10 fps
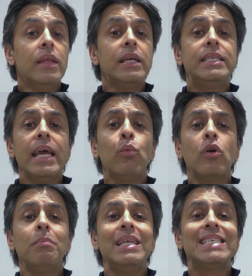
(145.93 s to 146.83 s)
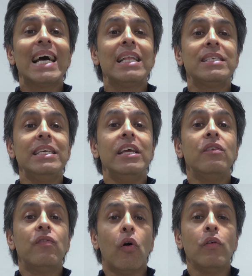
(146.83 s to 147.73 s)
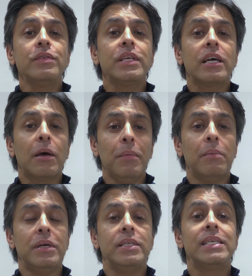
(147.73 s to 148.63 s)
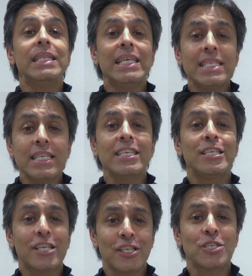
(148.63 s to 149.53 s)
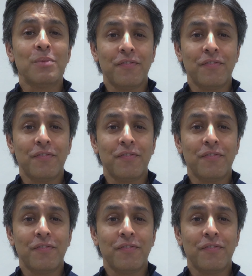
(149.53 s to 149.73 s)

The day one mentality involves a commitment to listening to customer